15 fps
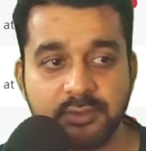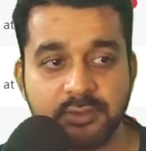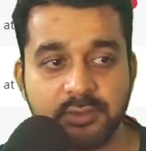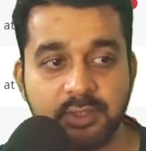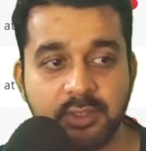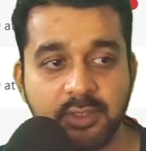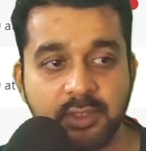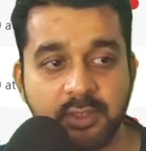
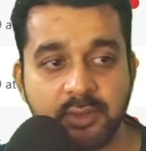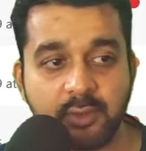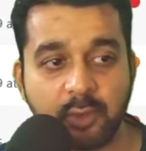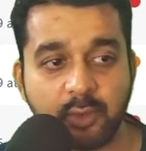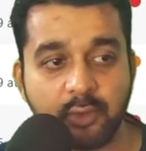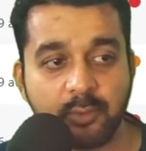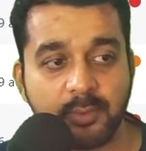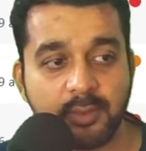These are
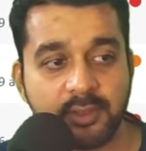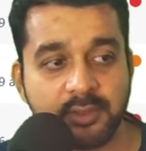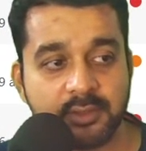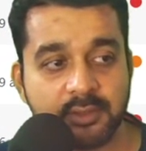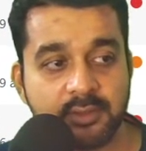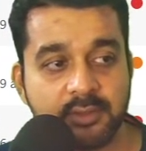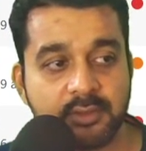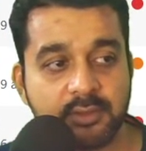
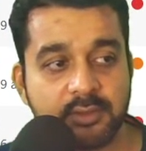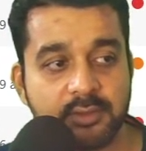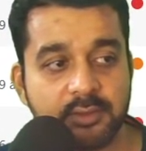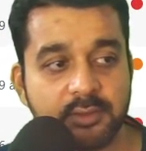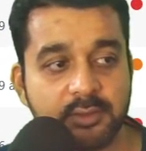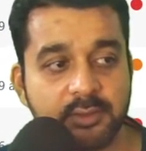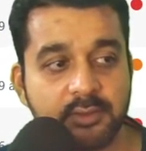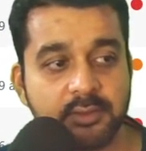documents.
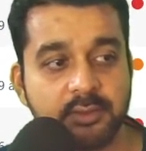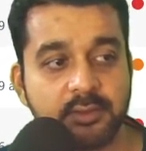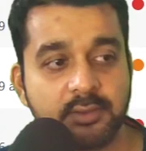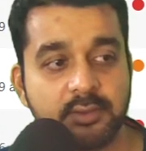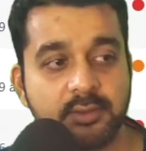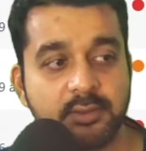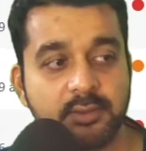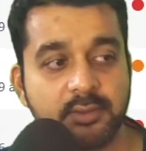
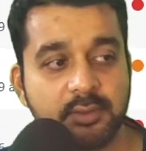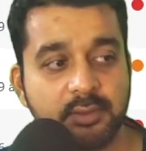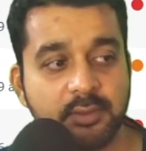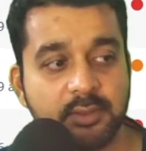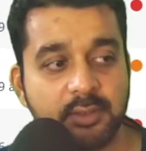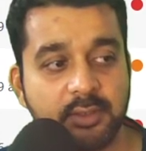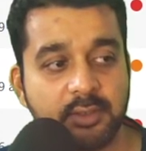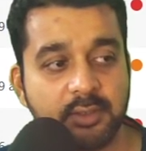
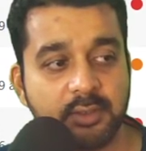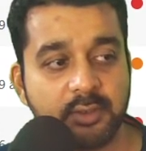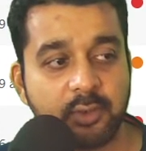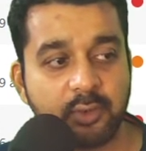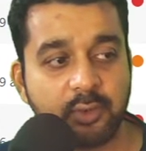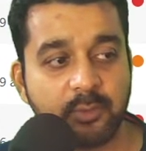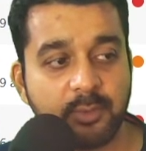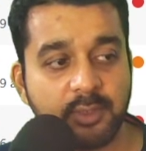These are
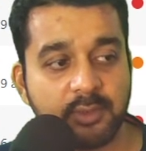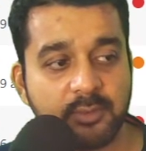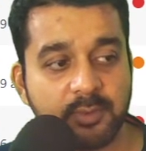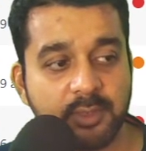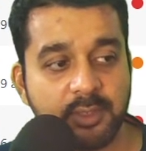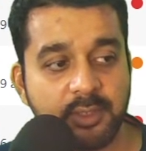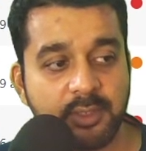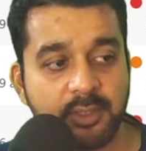documents,
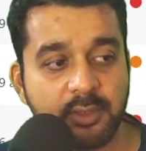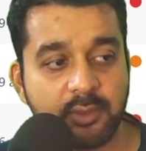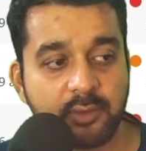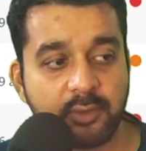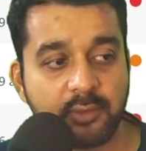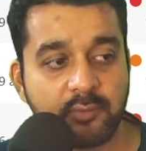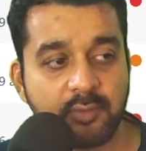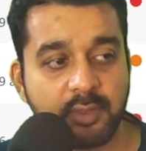buddy. How
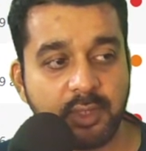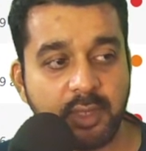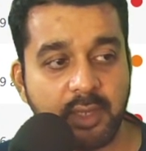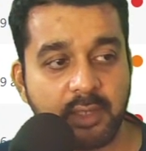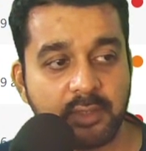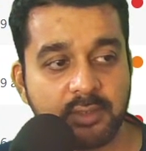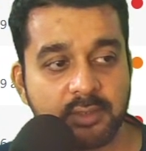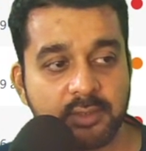can we
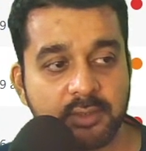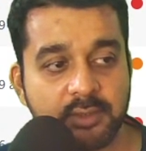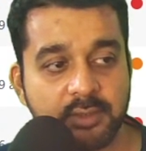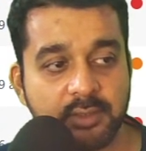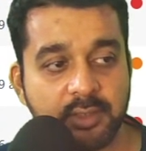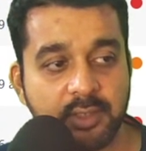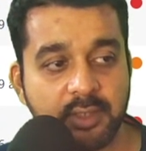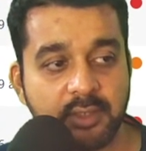add
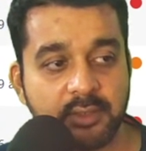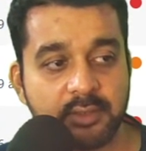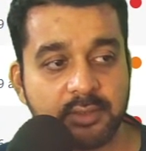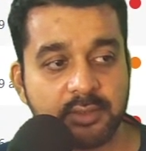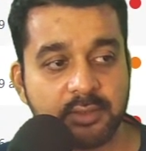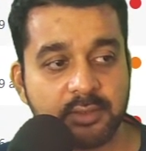links?